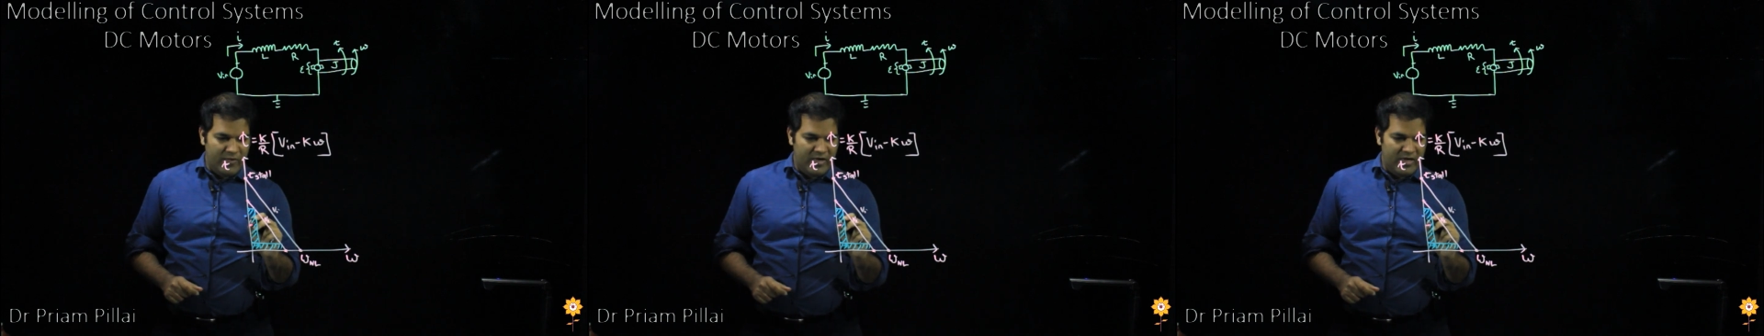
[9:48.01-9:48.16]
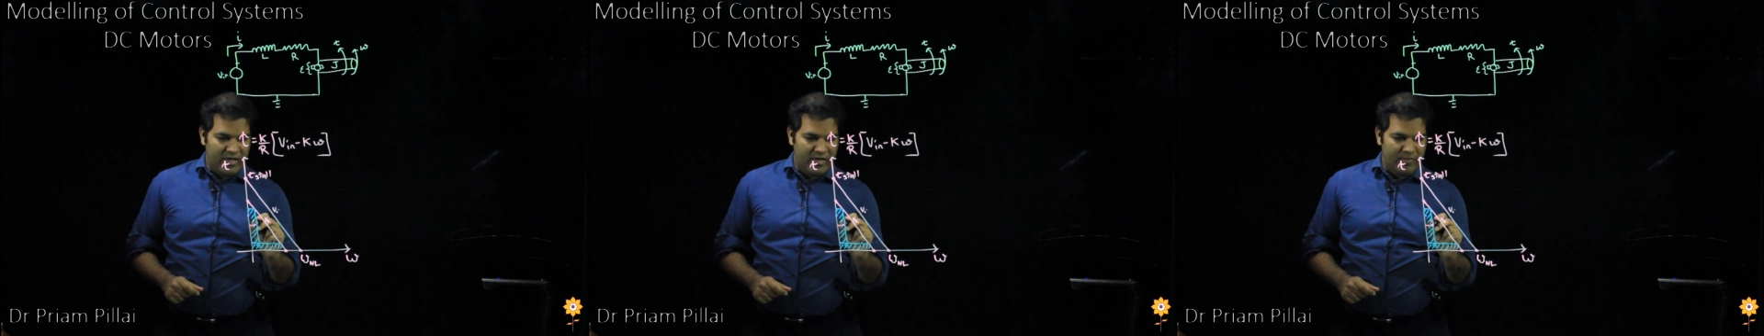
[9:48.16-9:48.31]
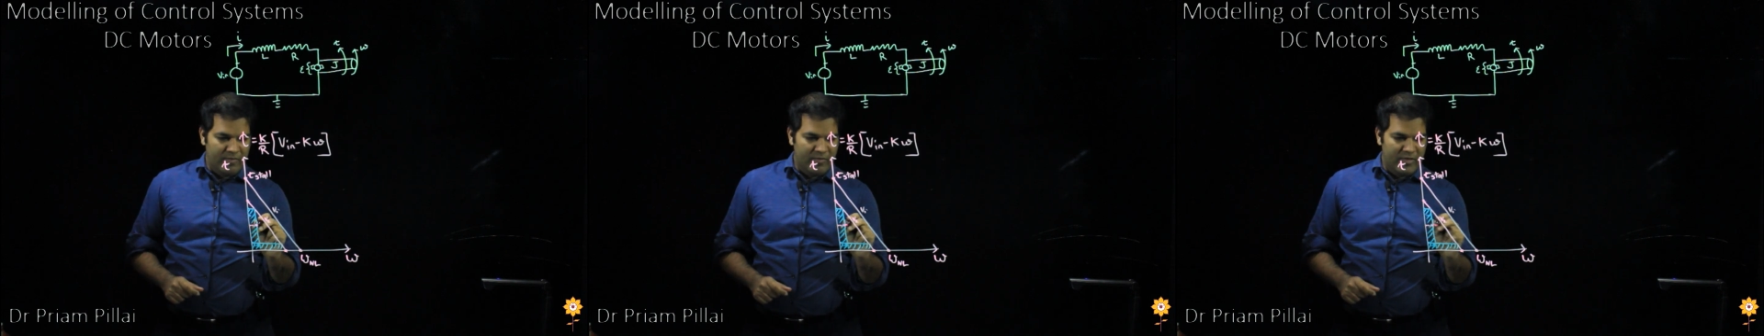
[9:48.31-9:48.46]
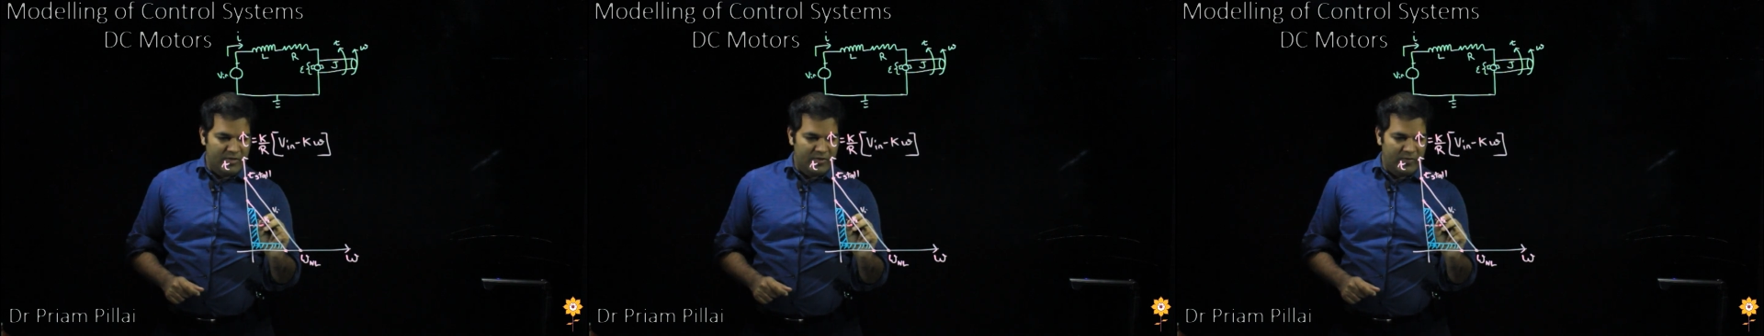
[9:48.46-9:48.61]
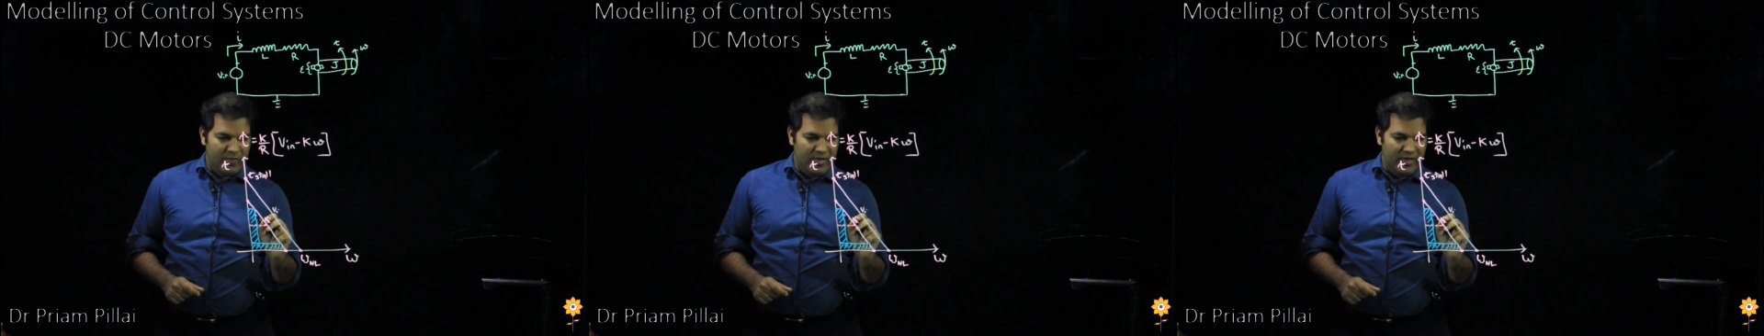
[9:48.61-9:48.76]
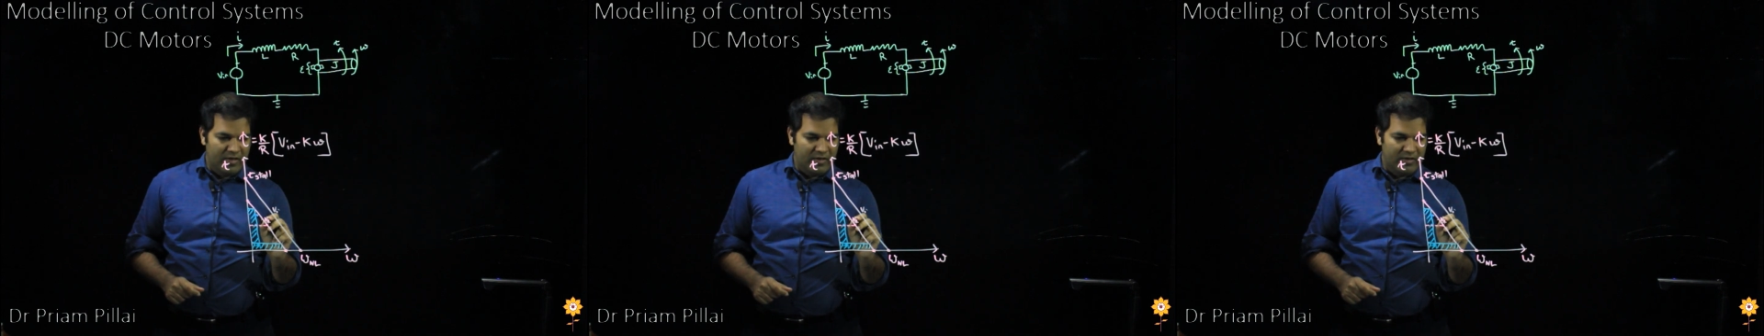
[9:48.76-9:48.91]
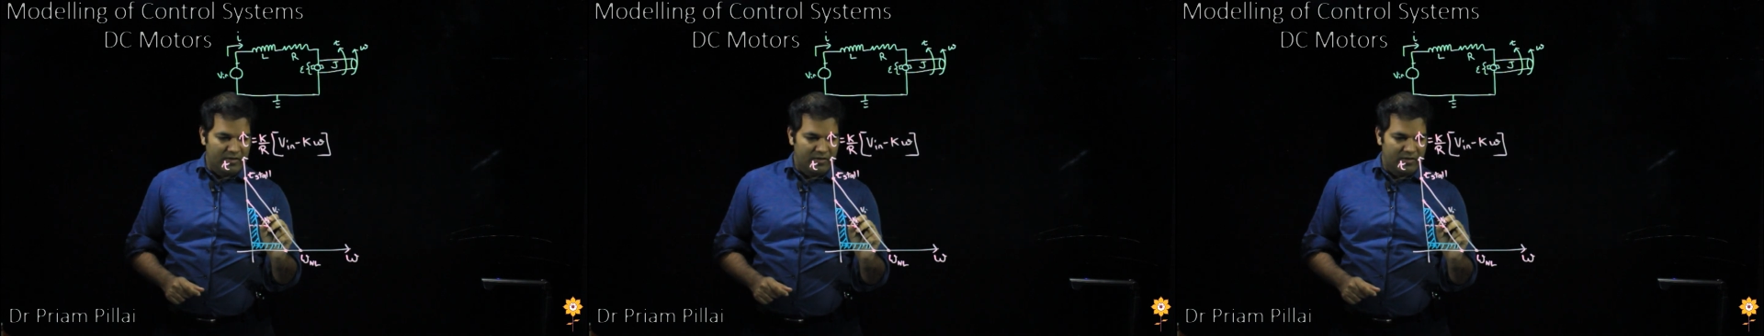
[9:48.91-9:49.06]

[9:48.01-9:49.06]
in between.